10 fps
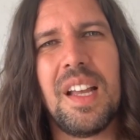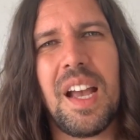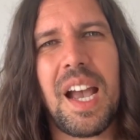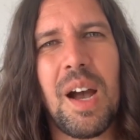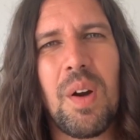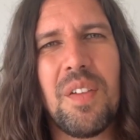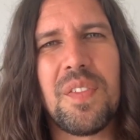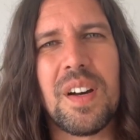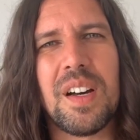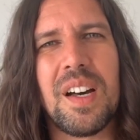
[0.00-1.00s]

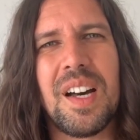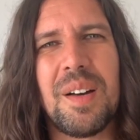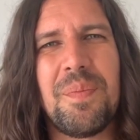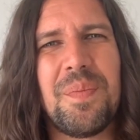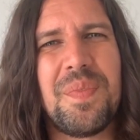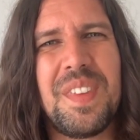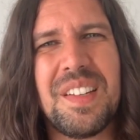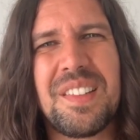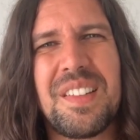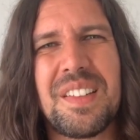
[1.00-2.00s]
However,
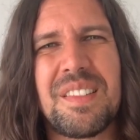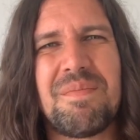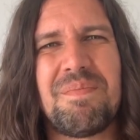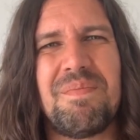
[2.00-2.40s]
this just